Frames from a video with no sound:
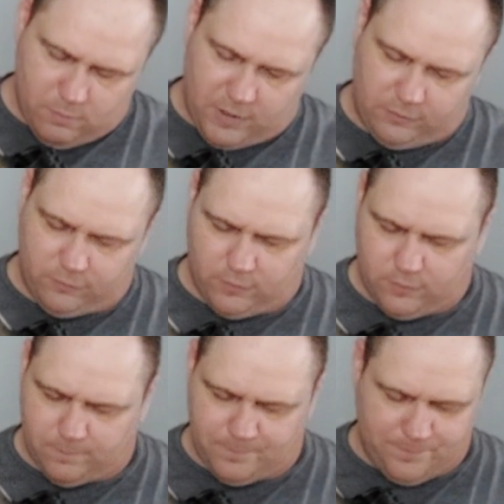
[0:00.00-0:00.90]

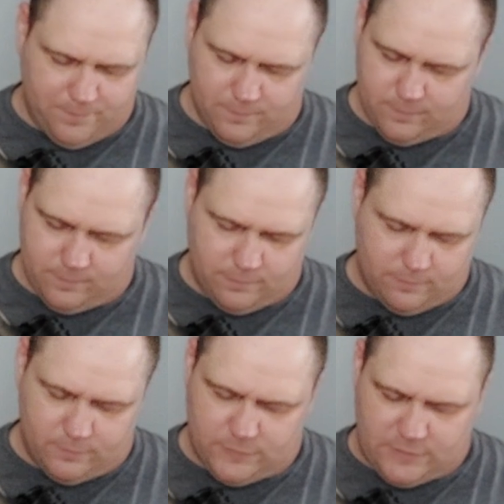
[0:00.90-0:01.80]
Mesa
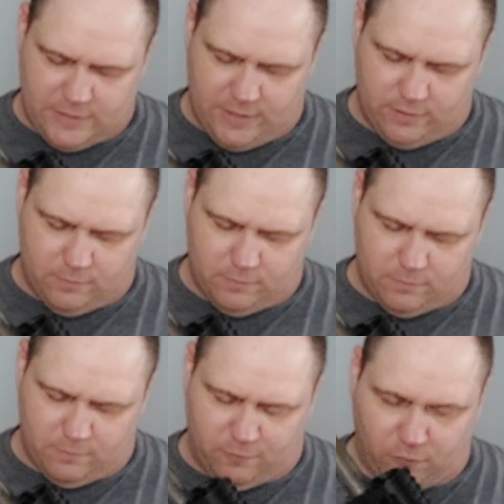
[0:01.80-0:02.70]
didn't
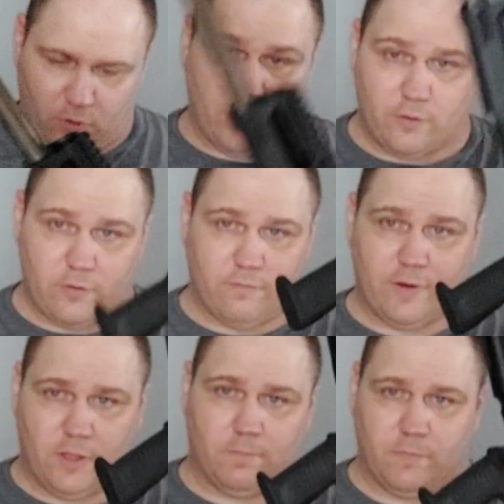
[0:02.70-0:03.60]
further
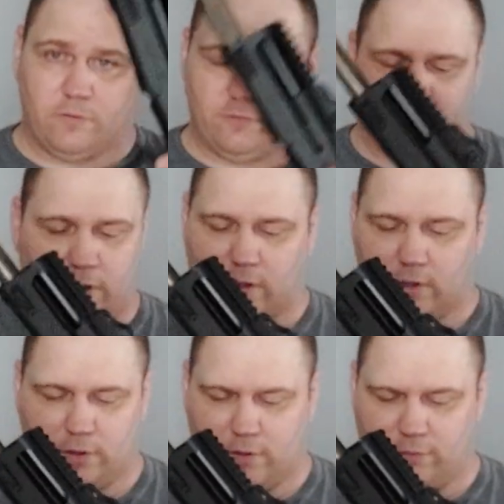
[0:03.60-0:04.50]
develop this stock.
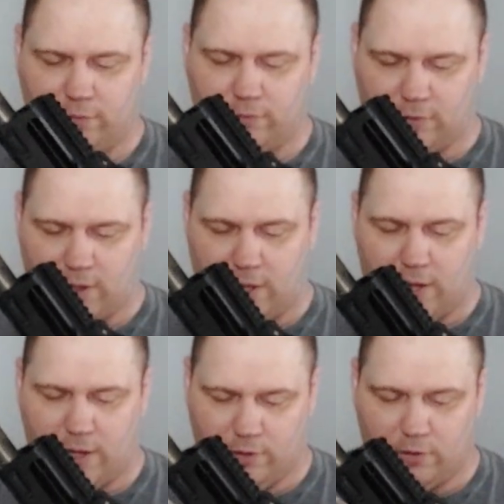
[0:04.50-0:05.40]
Like, this is
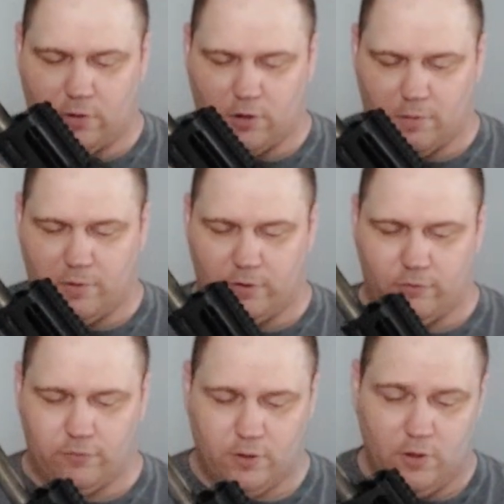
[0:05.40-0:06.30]
kind of
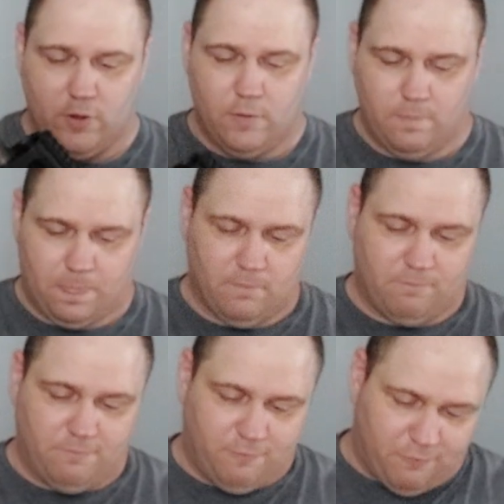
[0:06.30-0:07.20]
garbage
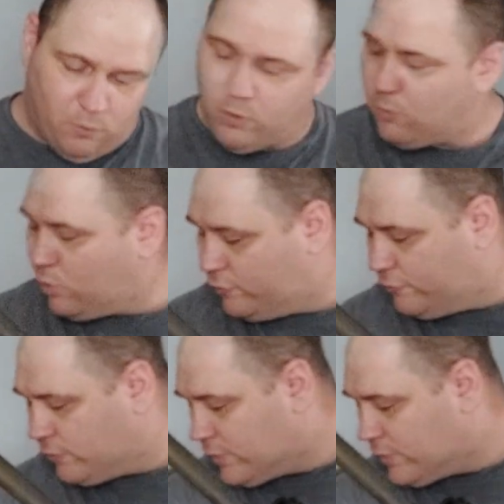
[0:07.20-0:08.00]
for what